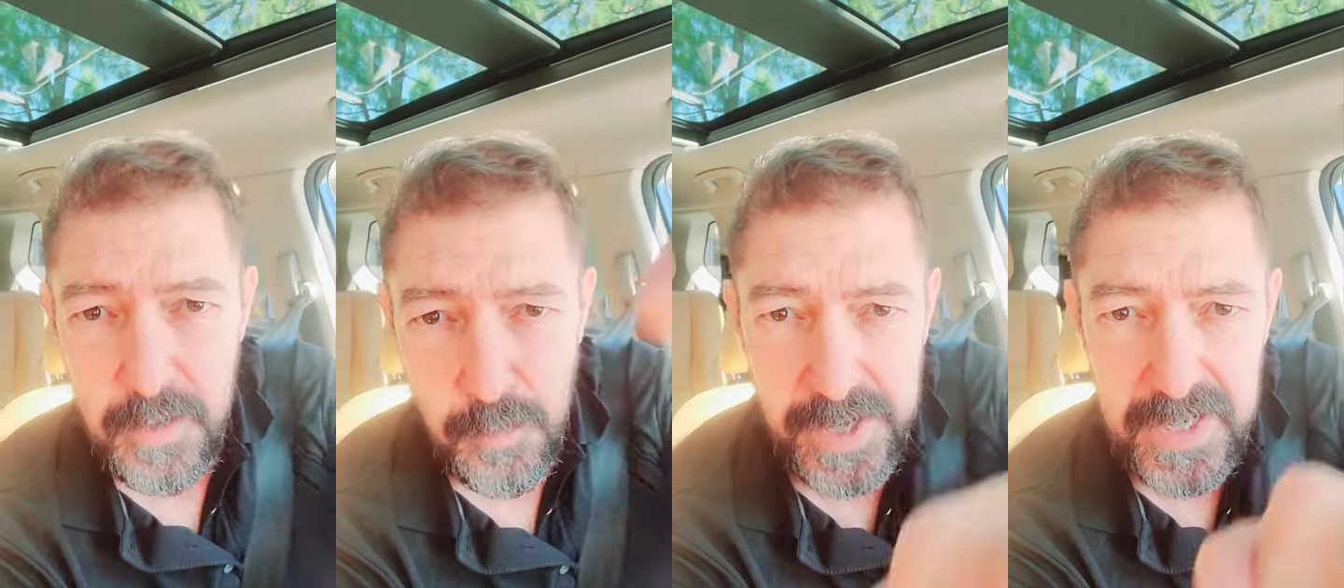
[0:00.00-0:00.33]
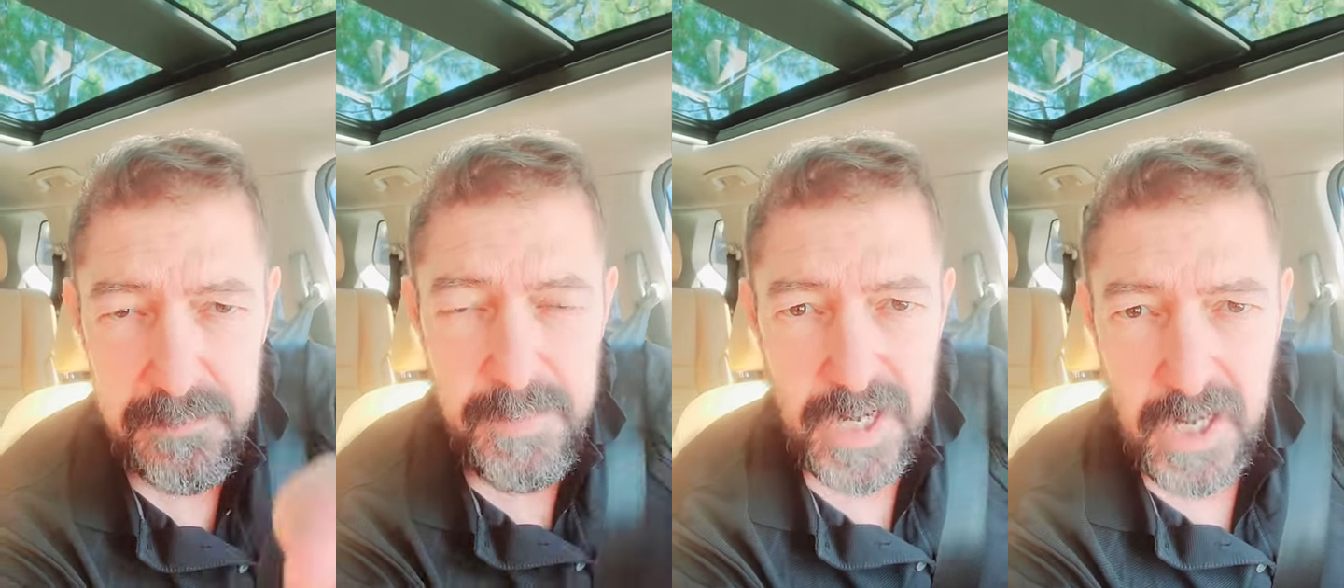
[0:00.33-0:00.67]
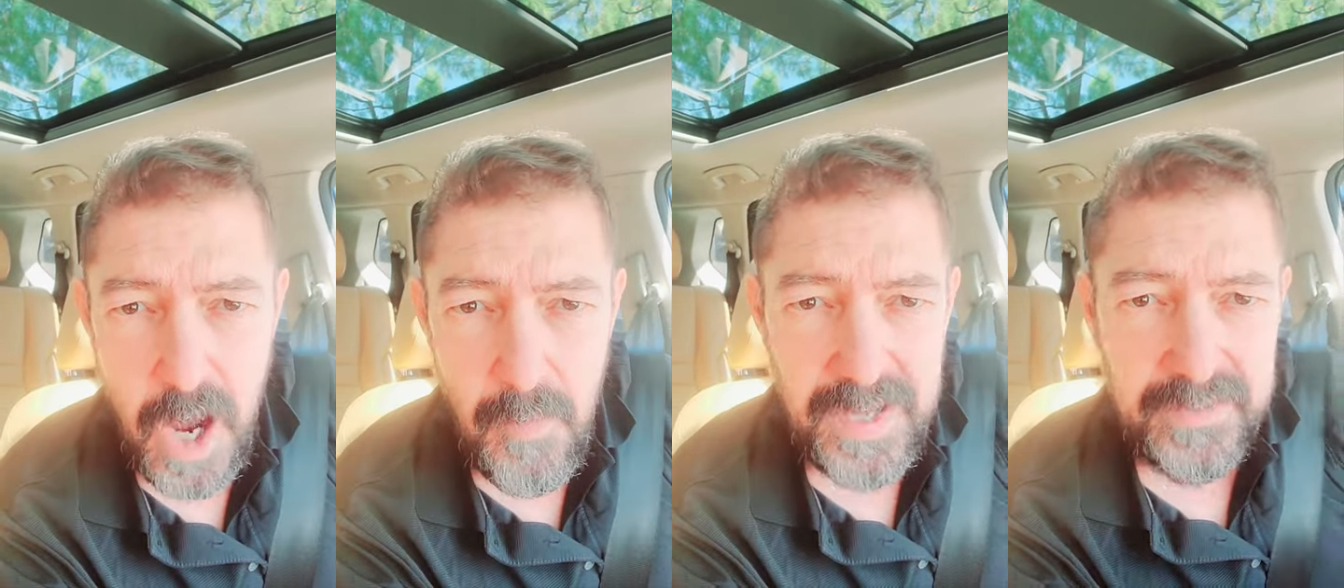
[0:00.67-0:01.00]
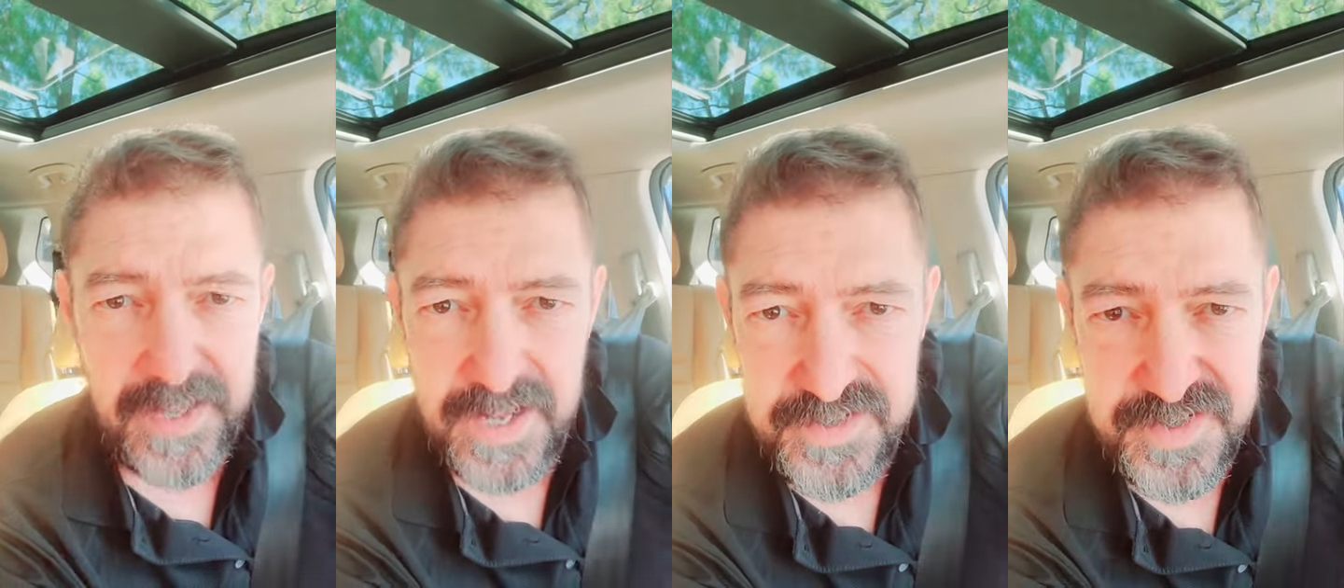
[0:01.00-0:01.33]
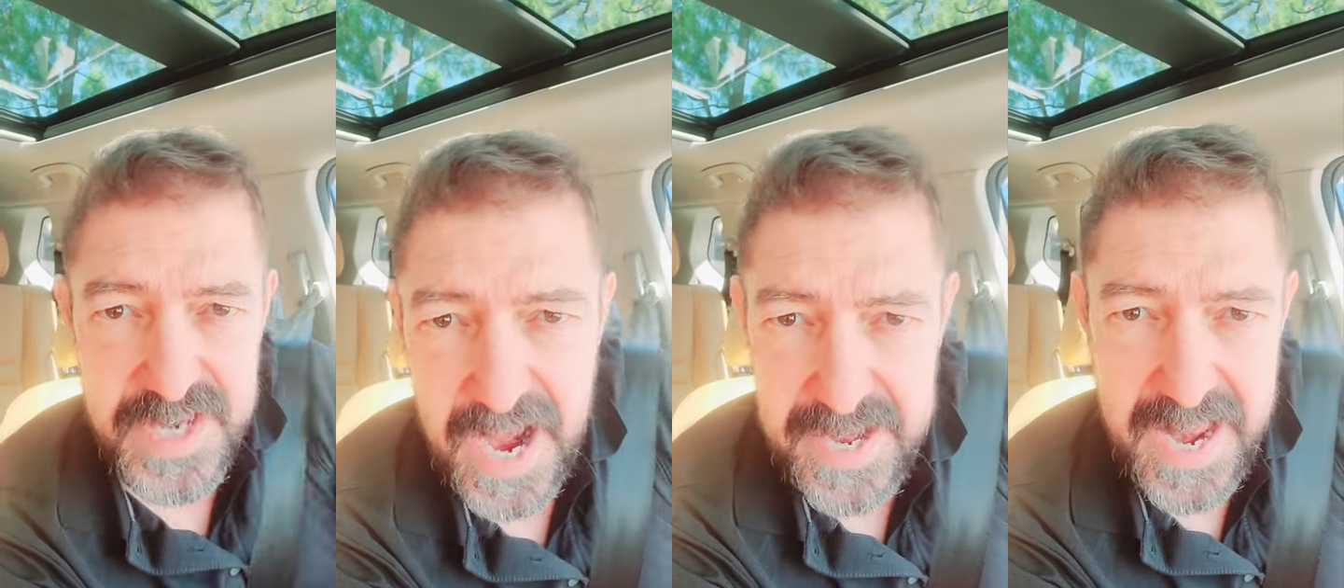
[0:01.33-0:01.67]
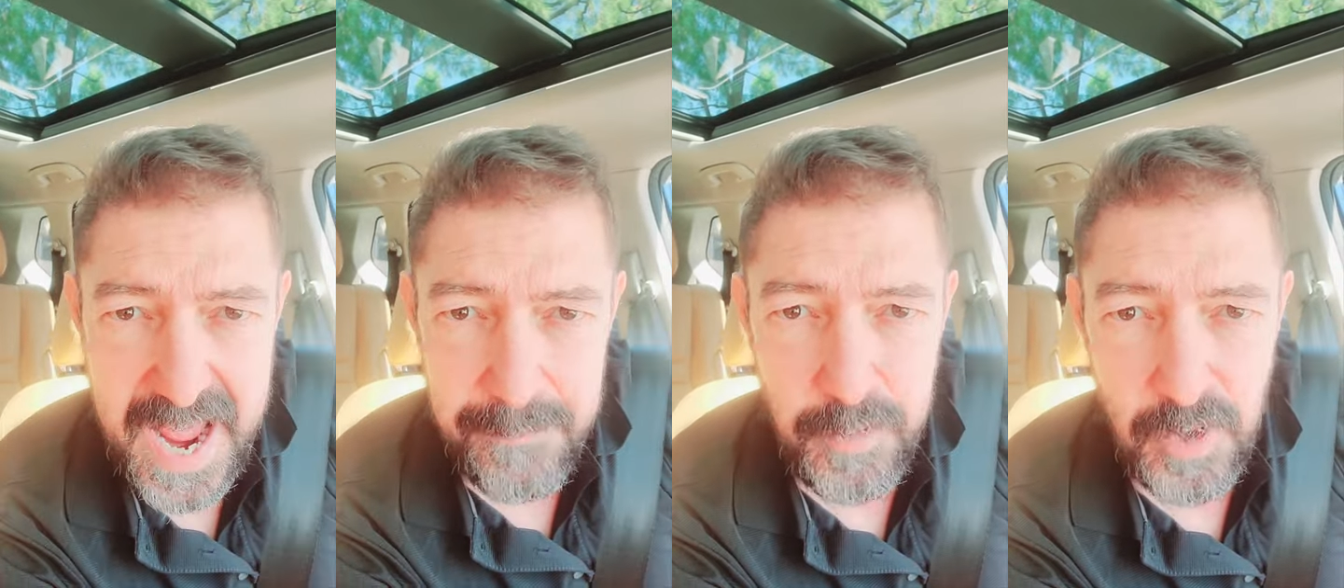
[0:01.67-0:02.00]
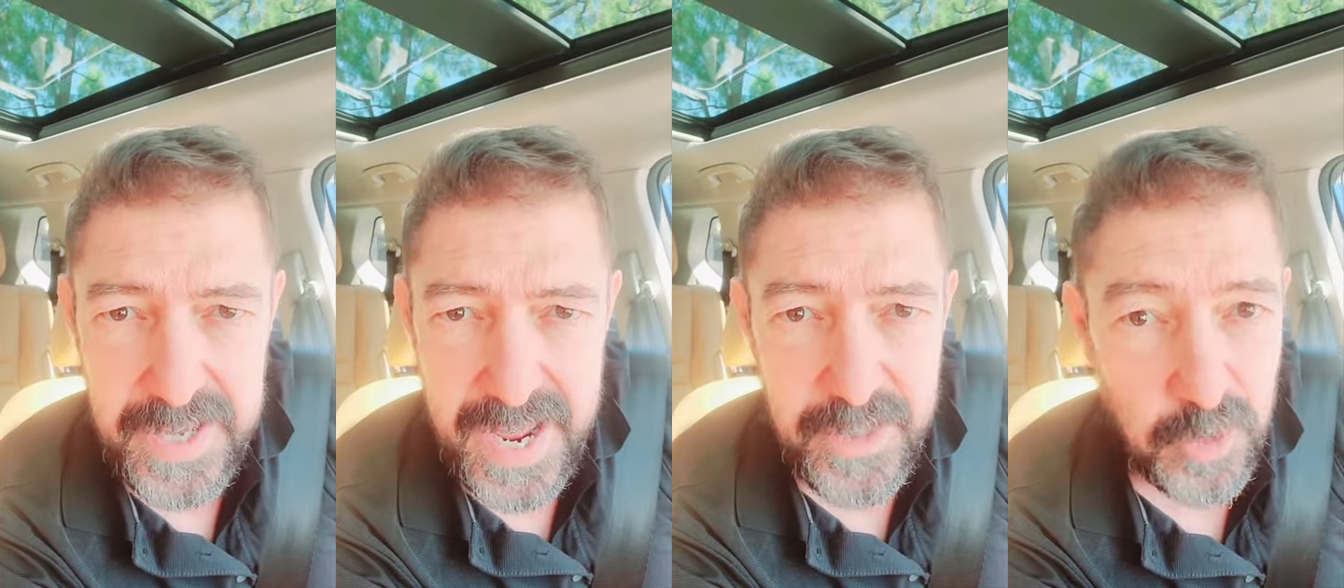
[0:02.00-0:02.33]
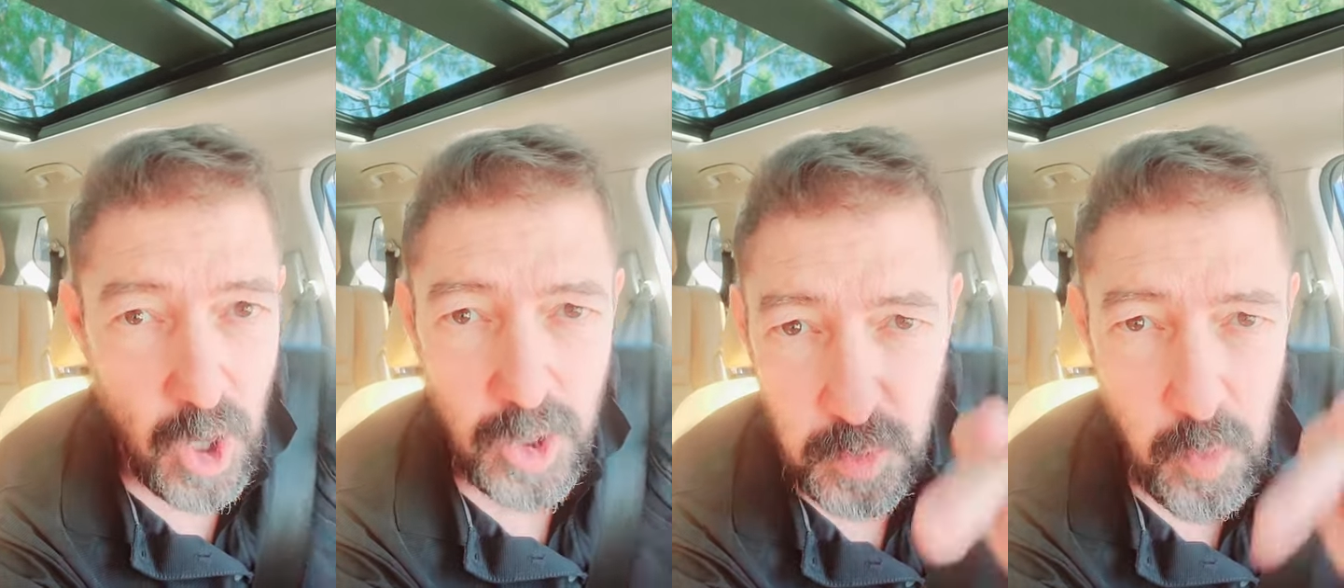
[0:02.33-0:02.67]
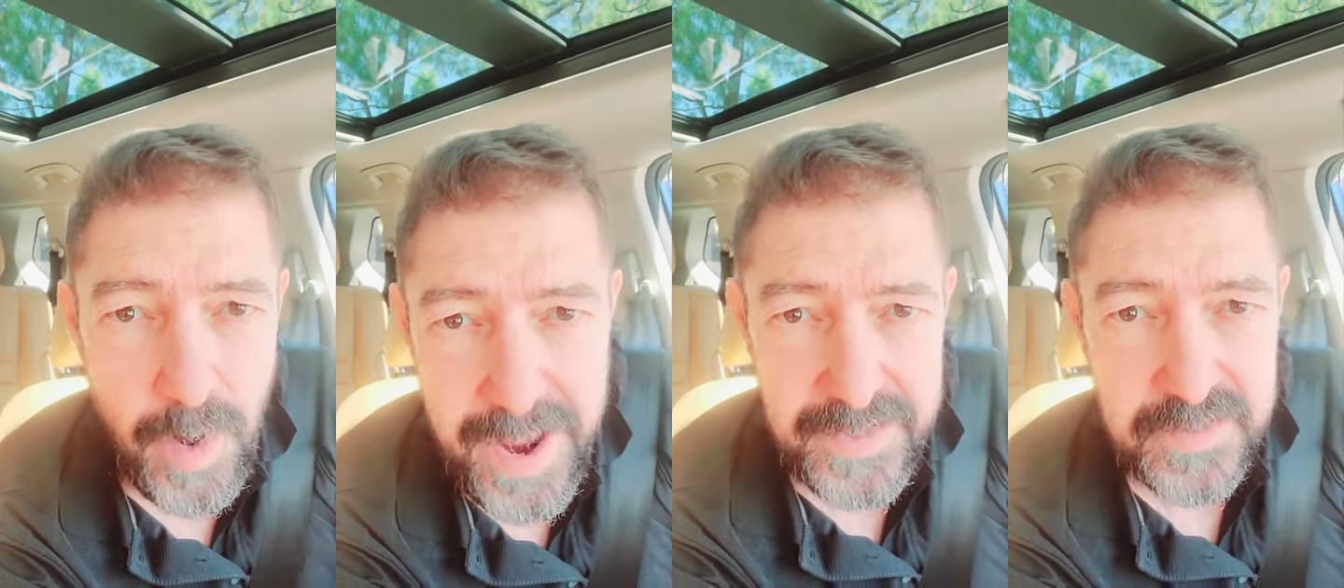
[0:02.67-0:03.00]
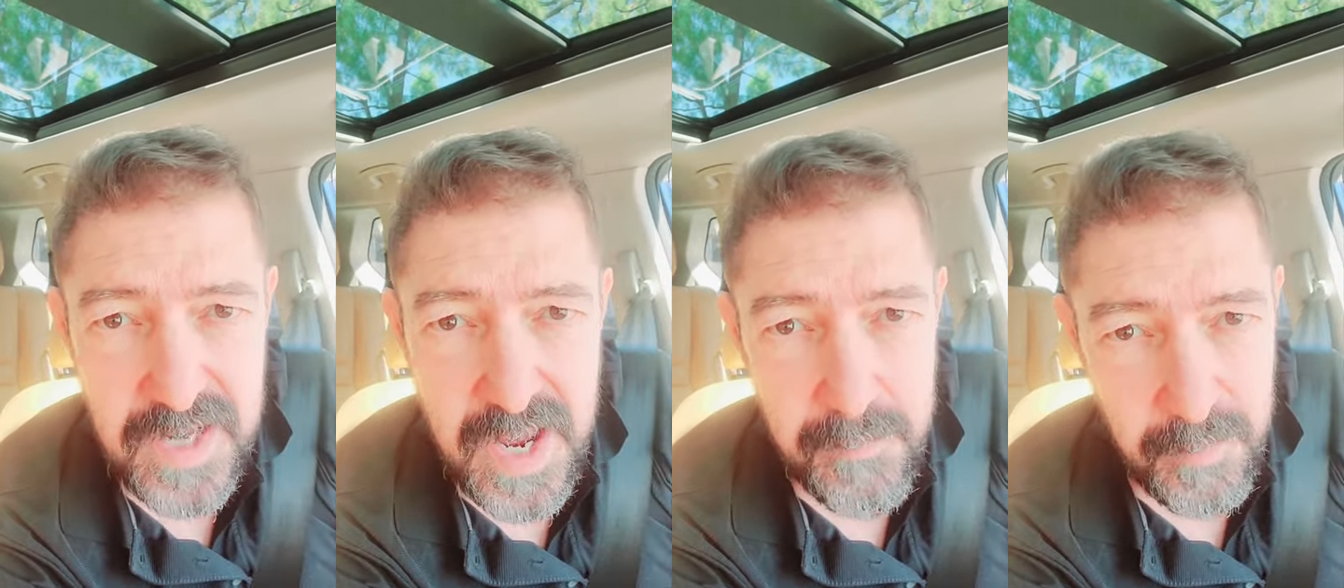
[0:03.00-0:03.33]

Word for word: Read below it and sign up. Okay? Don't wait.